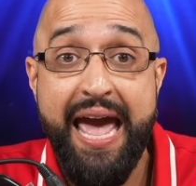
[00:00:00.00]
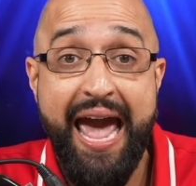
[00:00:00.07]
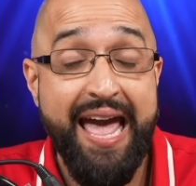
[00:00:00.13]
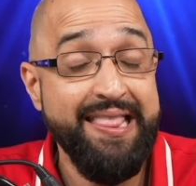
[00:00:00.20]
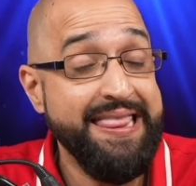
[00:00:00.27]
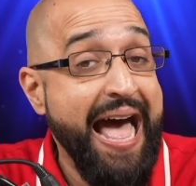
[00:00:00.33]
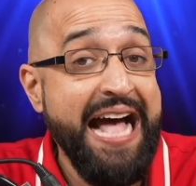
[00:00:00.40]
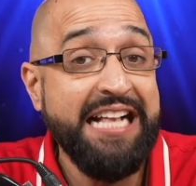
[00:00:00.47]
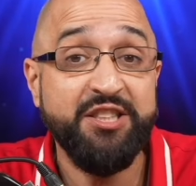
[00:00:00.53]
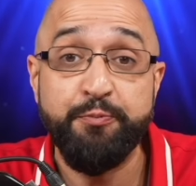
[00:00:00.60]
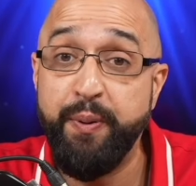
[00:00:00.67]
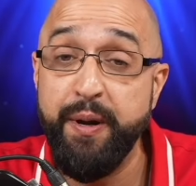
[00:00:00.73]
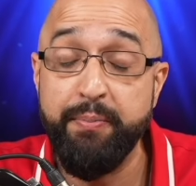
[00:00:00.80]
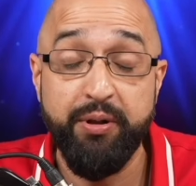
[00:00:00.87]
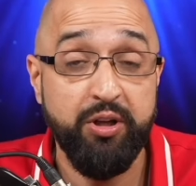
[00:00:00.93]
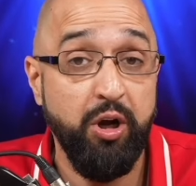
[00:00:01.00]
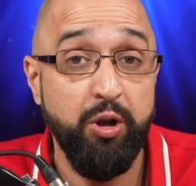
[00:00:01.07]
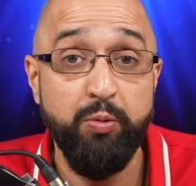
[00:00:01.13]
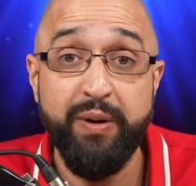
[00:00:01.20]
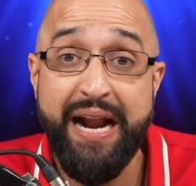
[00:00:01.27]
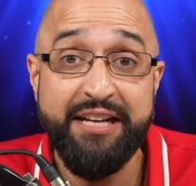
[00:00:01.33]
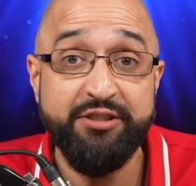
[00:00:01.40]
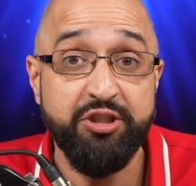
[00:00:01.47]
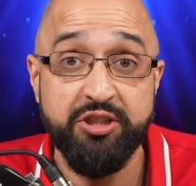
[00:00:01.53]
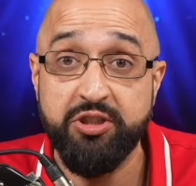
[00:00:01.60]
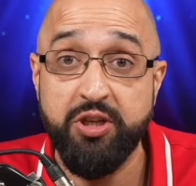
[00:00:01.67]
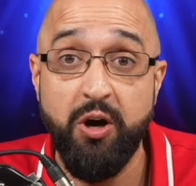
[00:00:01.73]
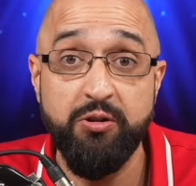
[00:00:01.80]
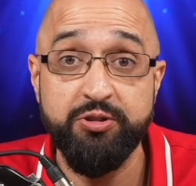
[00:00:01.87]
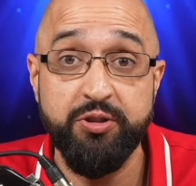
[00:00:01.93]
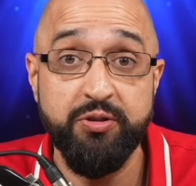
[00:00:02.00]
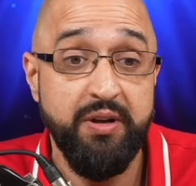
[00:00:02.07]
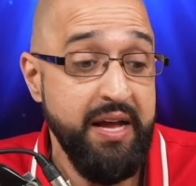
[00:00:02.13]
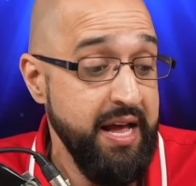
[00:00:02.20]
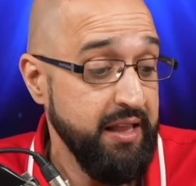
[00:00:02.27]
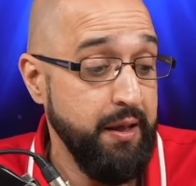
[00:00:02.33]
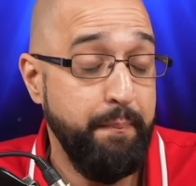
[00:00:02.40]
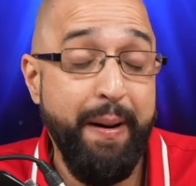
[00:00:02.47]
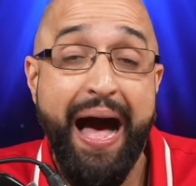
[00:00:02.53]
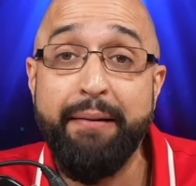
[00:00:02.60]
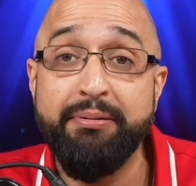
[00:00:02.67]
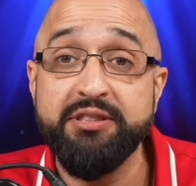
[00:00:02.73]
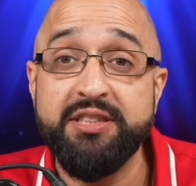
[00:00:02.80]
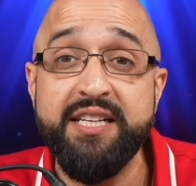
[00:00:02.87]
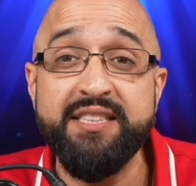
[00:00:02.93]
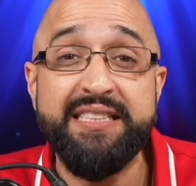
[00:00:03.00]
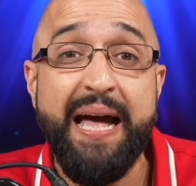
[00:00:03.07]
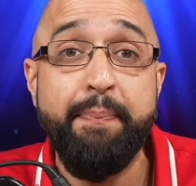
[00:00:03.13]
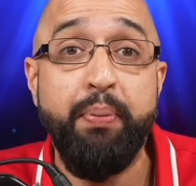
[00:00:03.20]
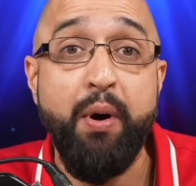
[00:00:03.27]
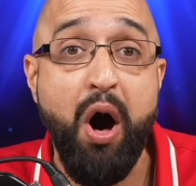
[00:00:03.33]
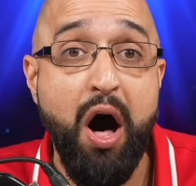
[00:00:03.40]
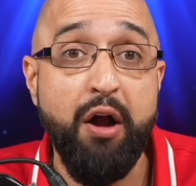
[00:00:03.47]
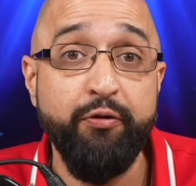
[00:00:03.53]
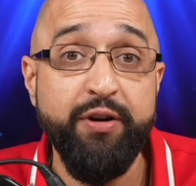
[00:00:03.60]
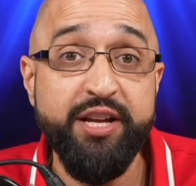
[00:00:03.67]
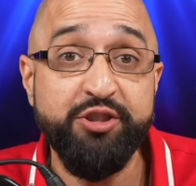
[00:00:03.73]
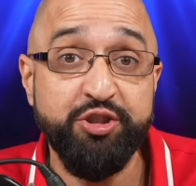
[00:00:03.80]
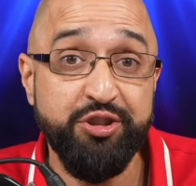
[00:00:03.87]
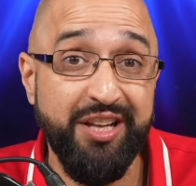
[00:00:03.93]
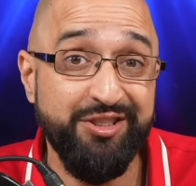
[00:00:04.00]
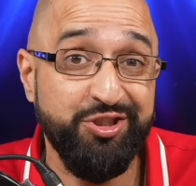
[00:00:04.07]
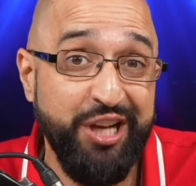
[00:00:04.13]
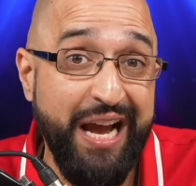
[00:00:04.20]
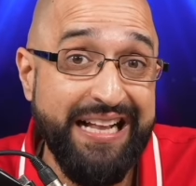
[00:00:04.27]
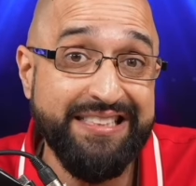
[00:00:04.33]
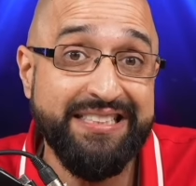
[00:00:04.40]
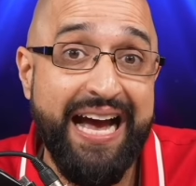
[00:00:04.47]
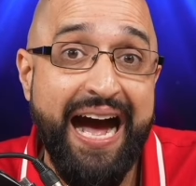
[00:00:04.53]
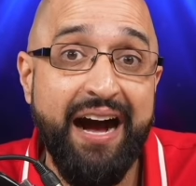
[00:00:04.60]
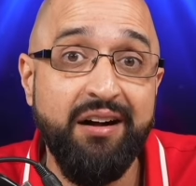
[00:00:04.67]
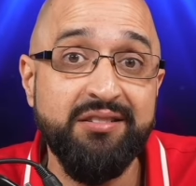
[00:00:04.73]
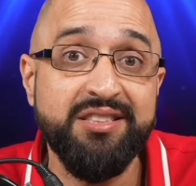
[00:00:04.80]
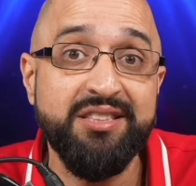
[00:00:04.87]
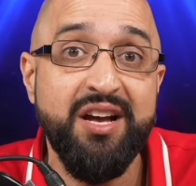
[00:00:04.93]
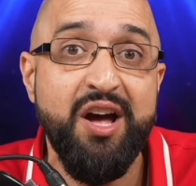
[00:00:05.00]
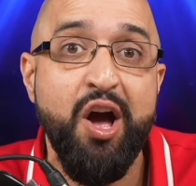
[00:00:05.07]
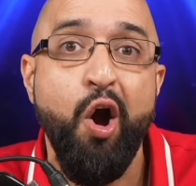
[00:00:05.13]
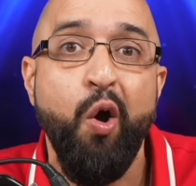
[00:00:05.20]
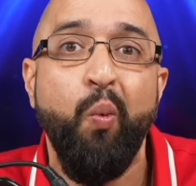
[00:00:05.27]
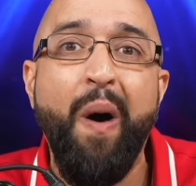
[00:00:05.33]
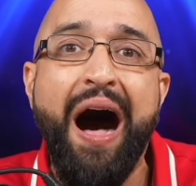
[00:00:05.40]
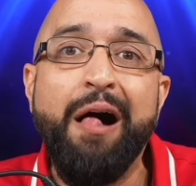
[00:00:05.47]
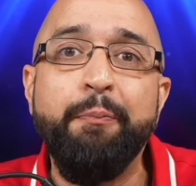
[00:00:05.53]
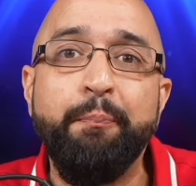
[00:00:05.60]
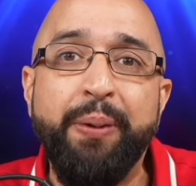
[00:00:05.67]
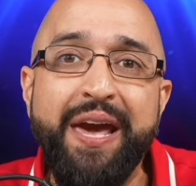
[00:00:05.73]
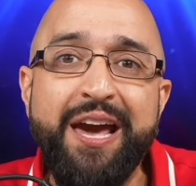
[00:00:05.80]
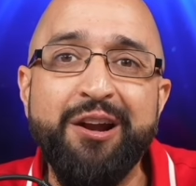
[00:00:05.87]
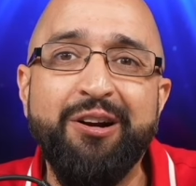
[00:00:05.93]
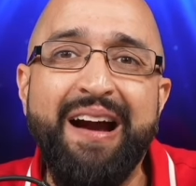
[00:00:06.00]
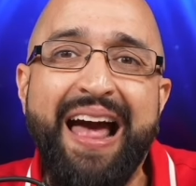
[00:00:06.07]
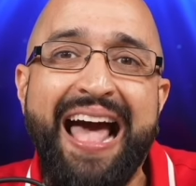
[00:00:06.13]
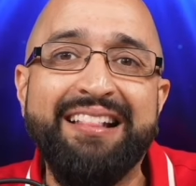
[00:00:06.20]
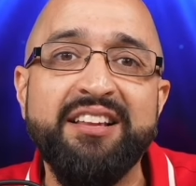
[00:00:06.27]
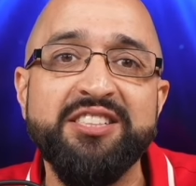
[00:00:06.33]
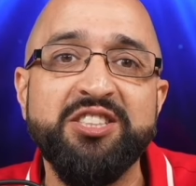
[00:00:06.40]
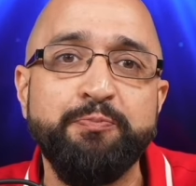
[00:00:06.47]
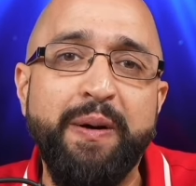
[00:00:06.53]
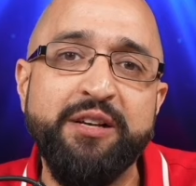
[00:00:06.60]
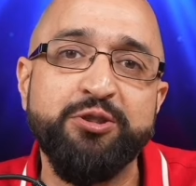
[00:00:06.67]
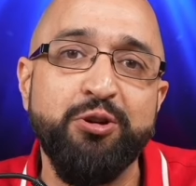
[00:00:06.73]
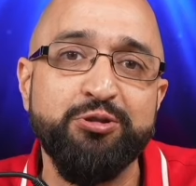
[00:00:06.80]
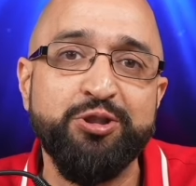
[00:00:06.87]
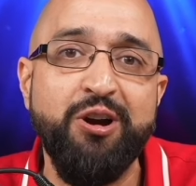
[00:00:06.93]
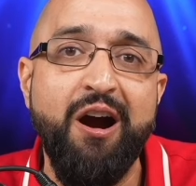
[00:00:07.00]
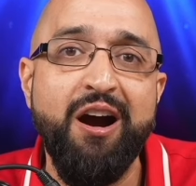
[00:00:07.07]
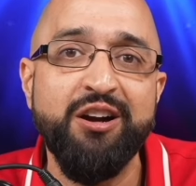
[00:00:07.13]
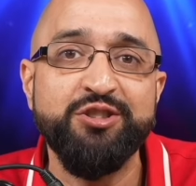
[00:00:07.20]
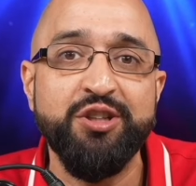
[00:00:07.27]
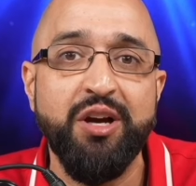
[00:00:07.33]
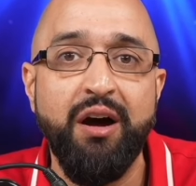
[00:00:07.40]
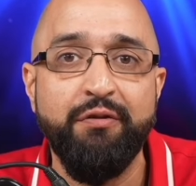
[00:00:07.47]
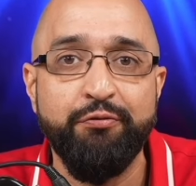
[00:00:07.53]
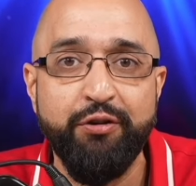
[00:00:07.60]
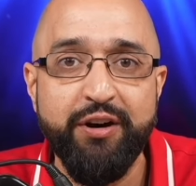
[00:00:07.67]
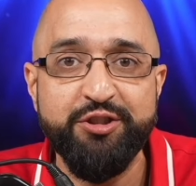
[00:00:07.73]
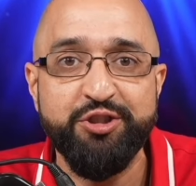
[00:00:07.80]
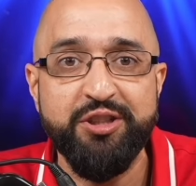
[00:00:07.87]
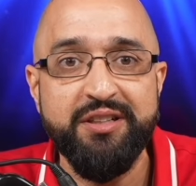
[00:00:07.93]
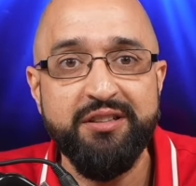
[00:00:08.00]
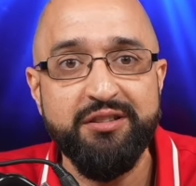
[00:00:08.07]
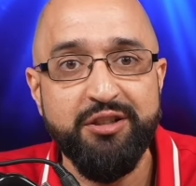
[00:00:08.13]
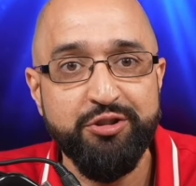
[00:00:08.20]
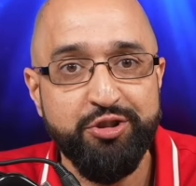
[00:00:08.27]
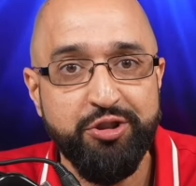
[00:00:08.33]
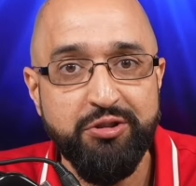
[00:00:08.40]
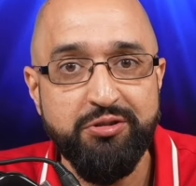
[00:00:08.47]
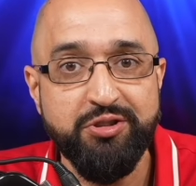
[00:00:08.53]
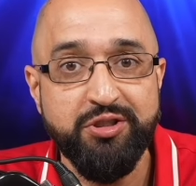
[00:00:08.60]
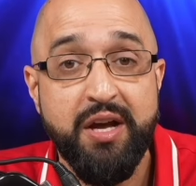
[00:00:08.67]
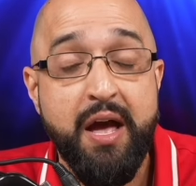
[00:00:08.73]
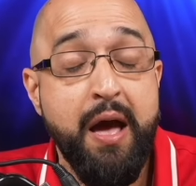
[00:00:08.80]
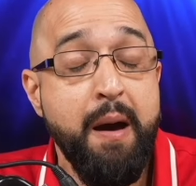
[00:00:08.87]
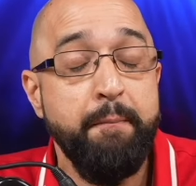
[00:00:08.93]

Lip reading: And that's biblical, what I just told you. The Bible says that Paul reached the Gentiles while Peter had the special charge of reaching the Jews.